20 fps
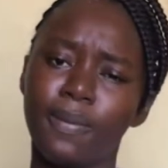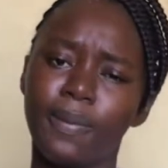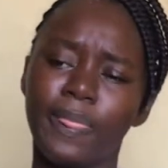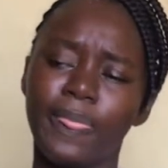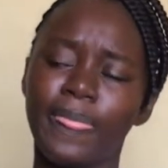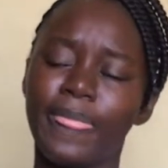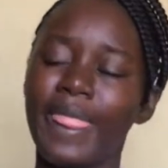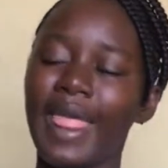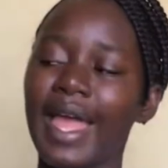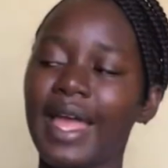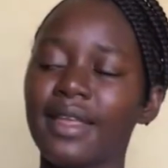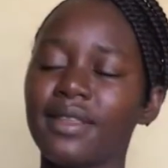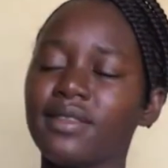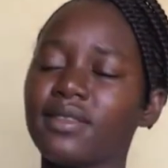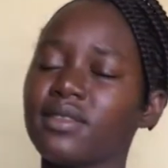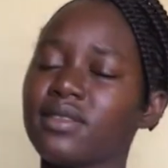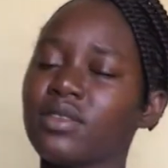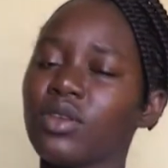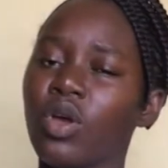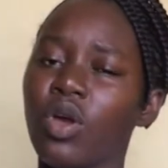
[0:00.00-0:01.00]
that
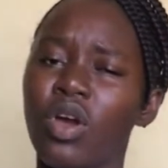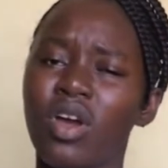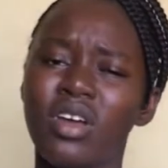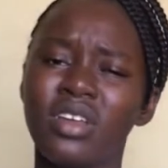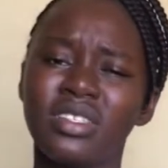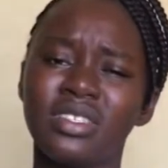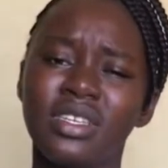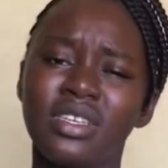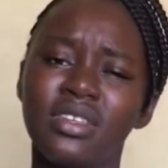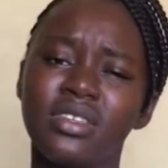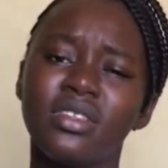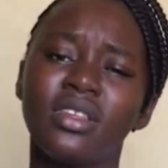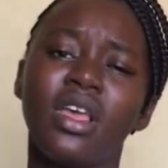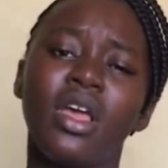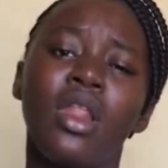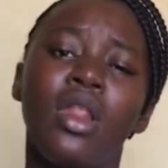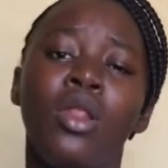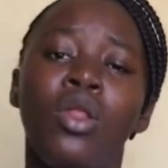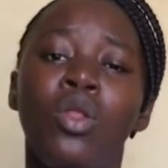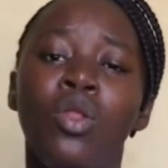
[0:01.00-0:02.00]
causes
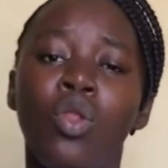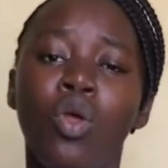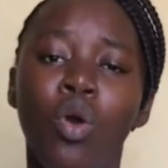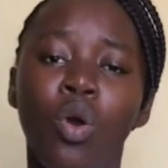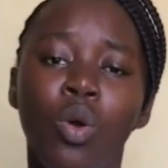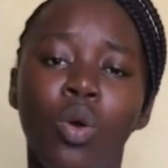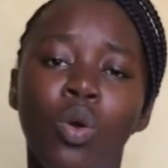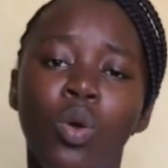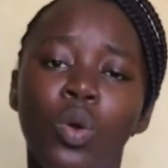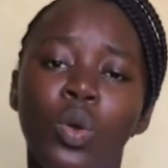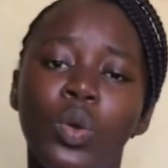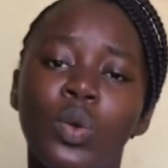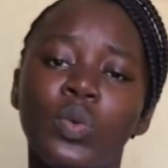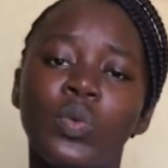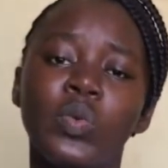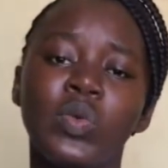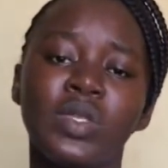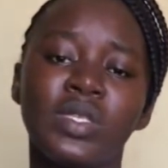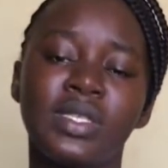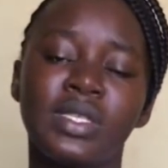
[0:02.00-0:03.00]
low
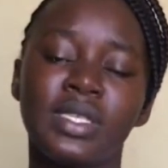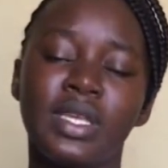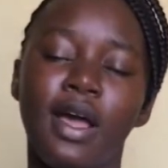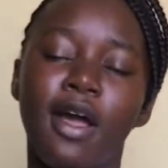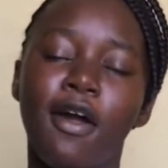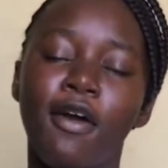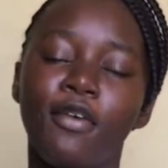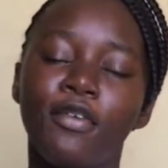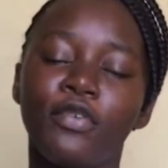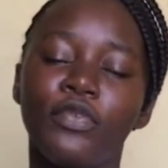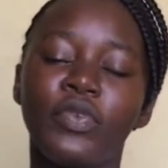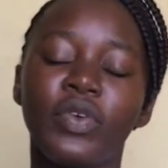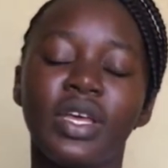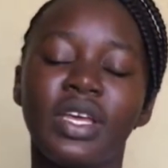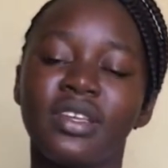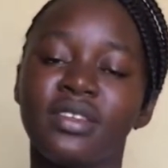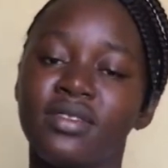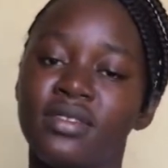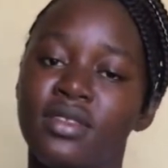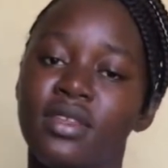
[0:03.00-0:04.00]

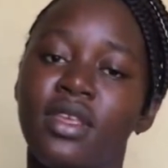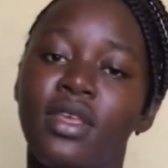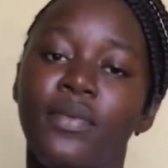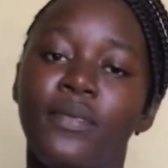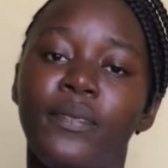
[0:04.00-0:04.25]
self-esteem.